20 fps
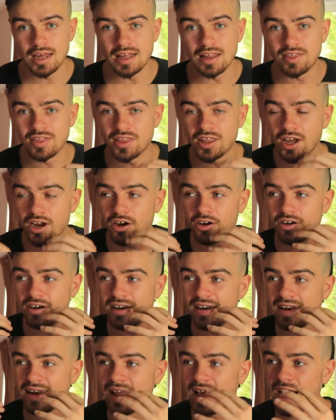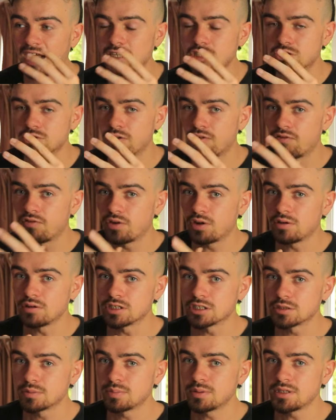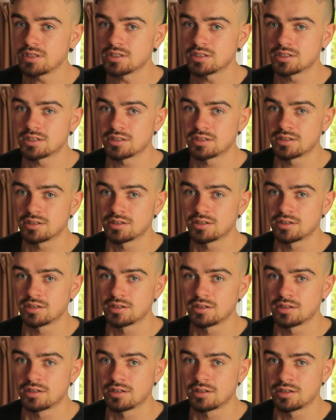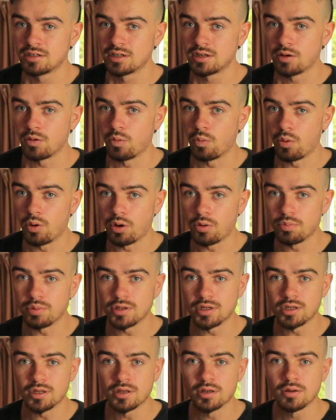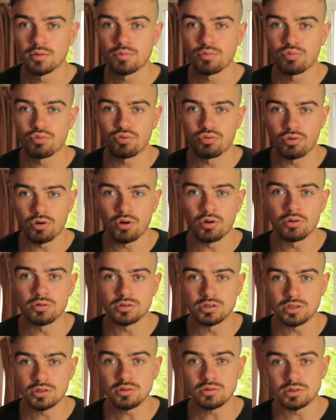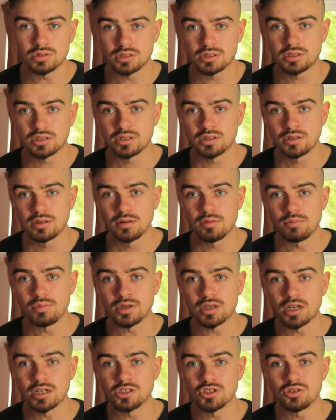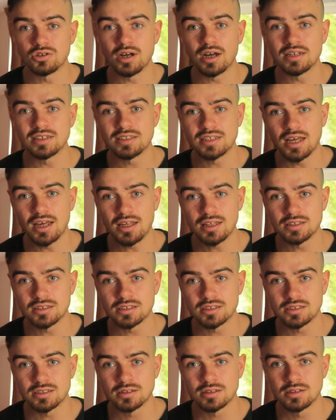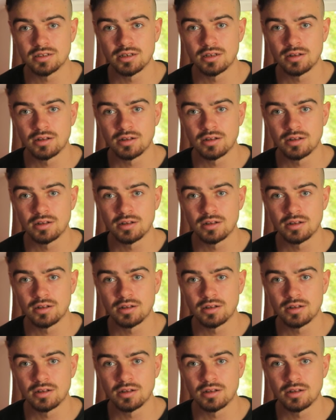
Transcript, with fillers: And their natural flowing speech will be produced because you're not tense.